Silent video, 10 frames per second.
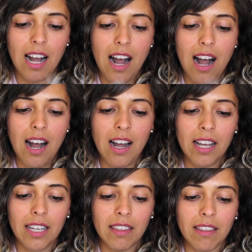
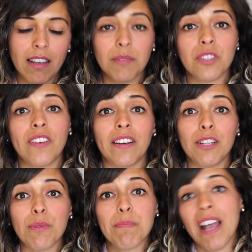I thought it was
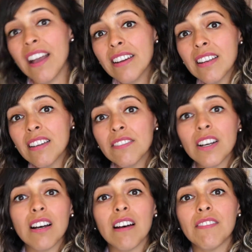very repetitive
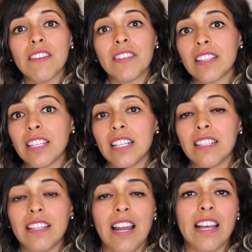of
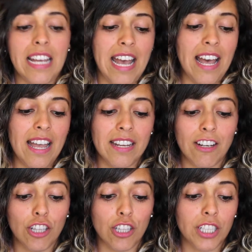everything that I
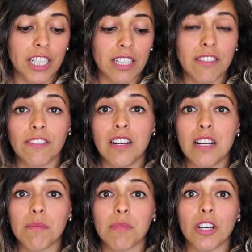had learned
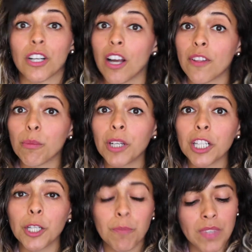from her other work.